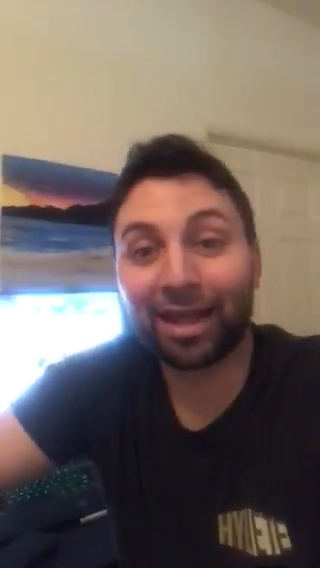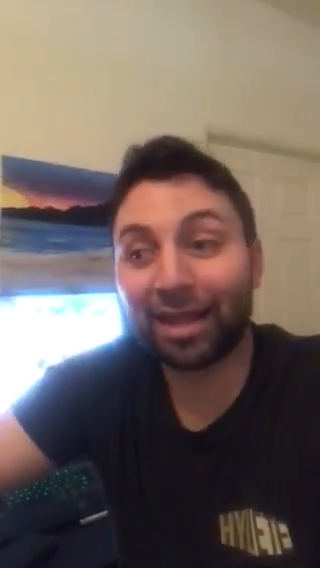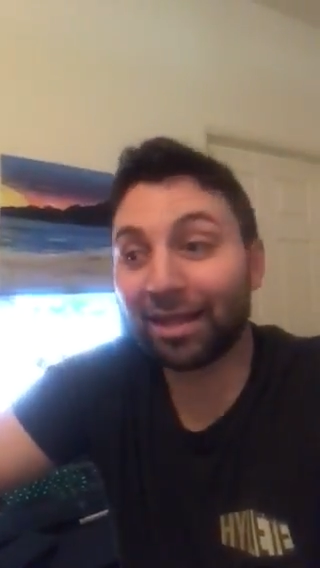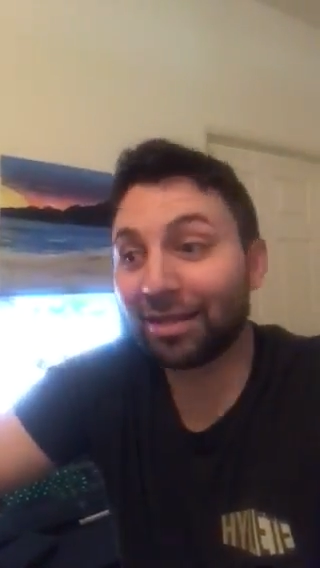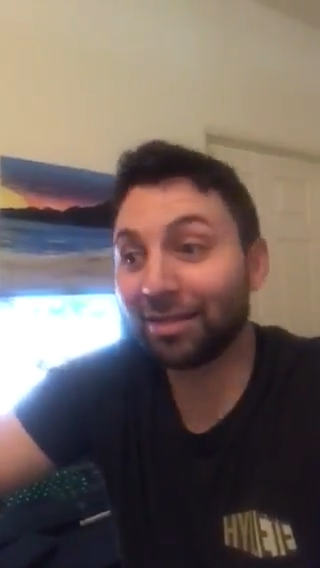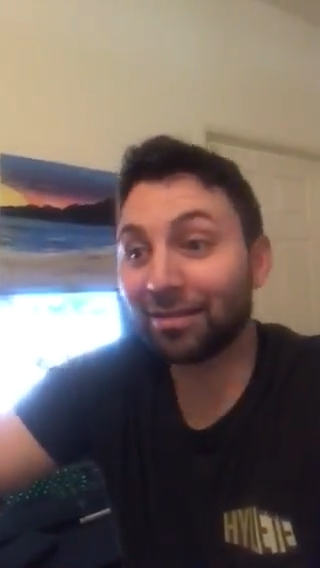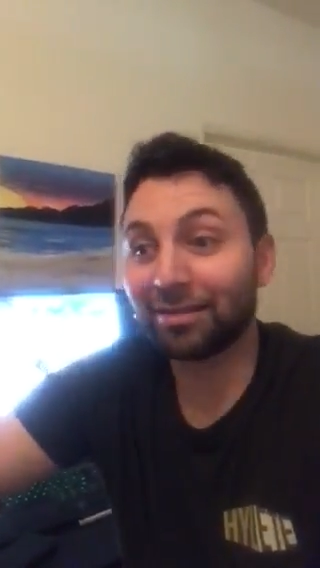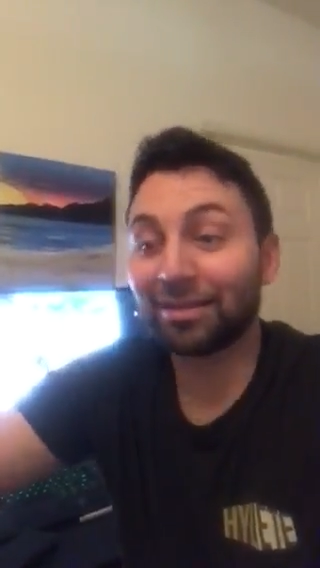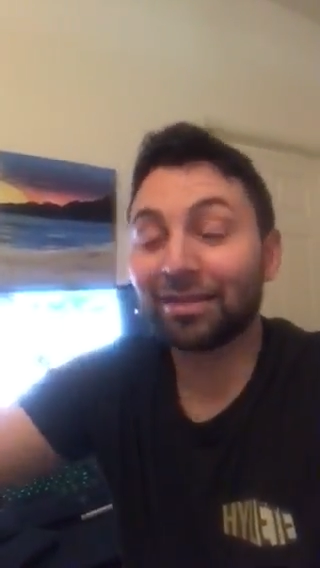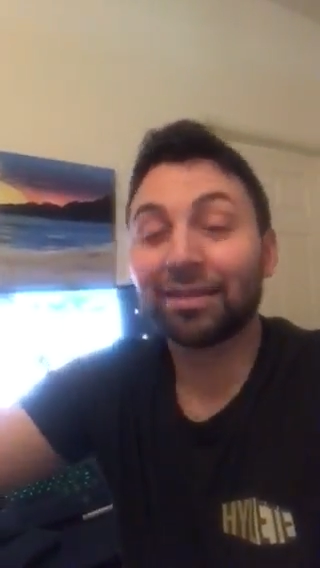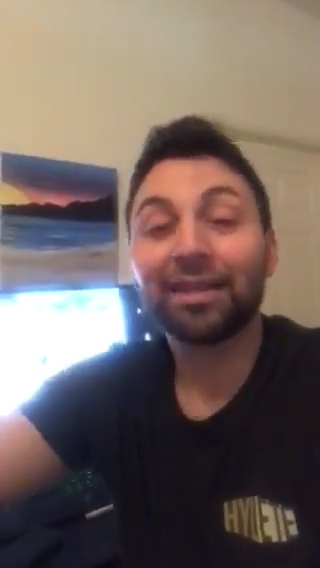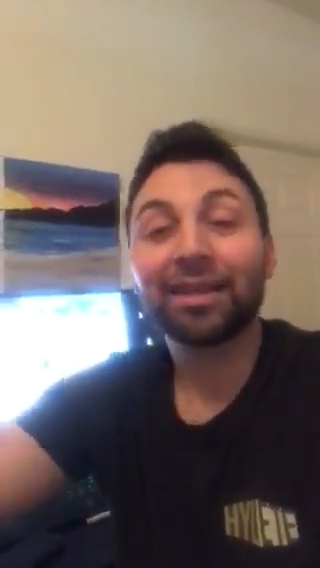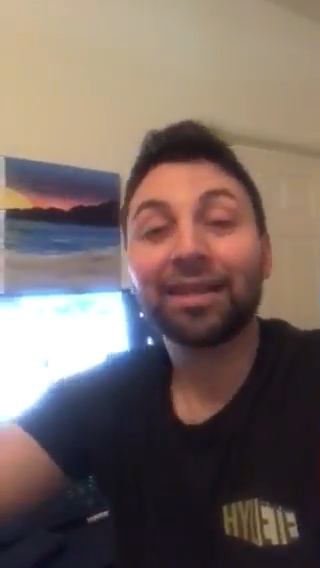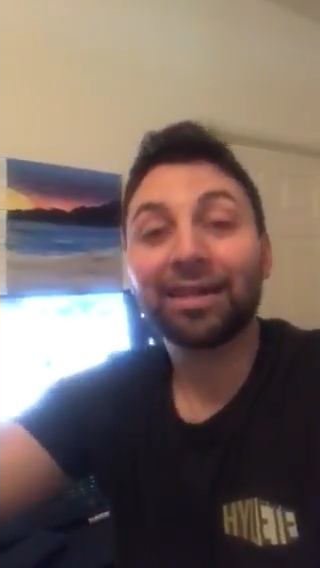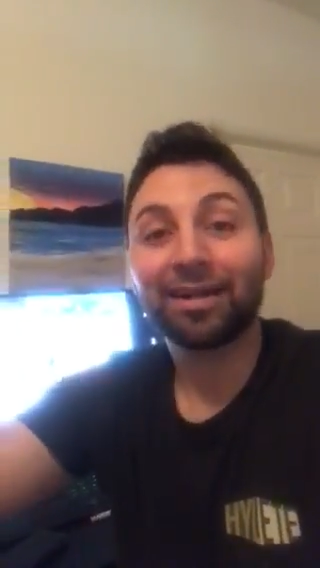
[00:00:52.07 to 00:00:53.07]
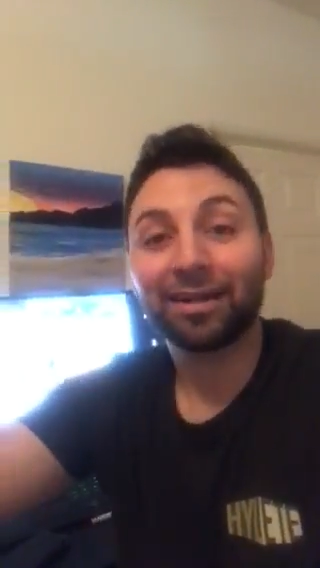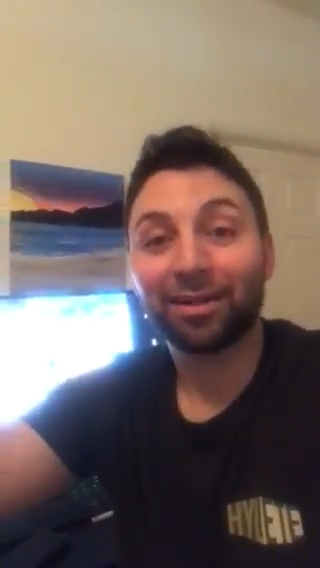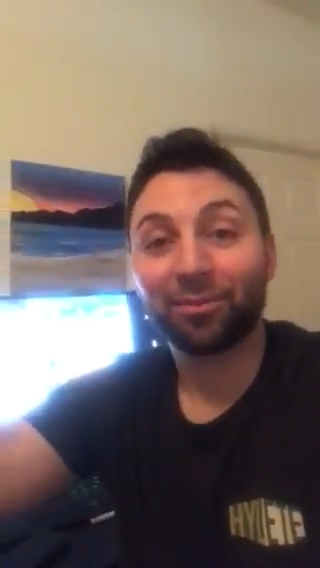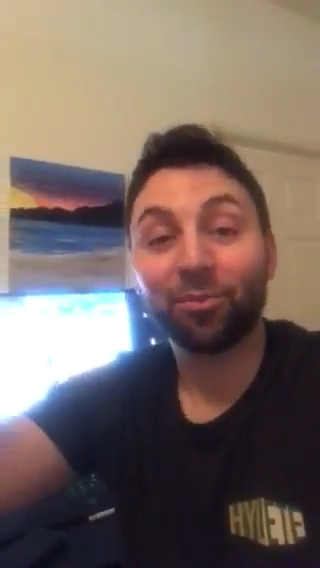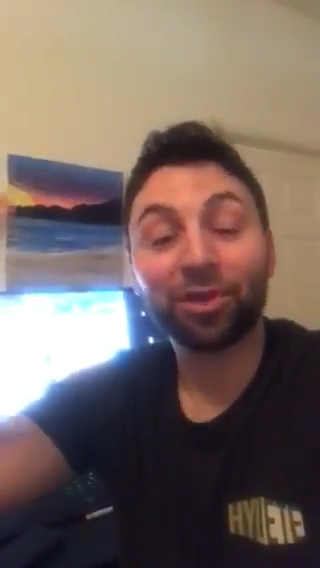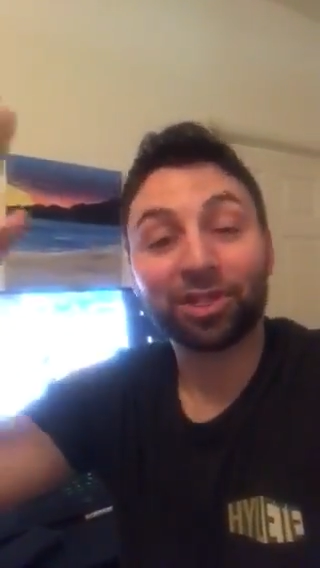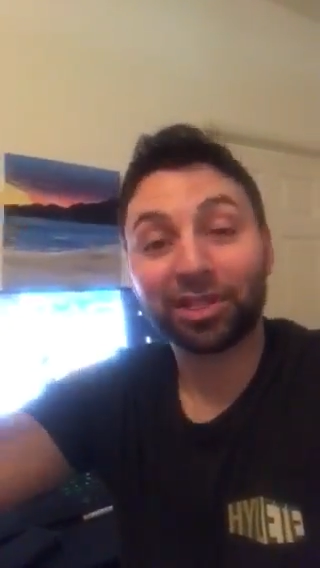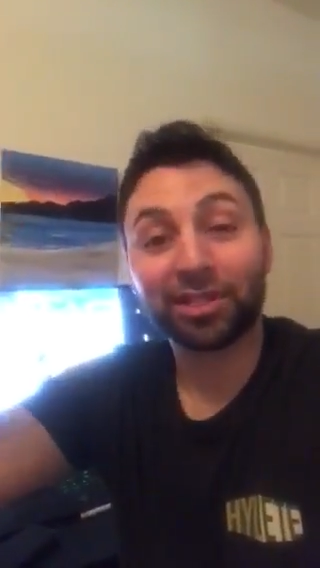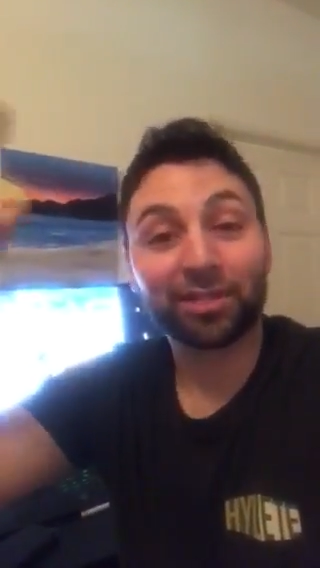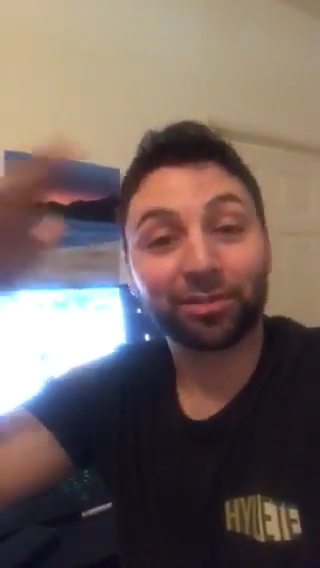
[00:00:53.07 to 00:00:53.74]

And which is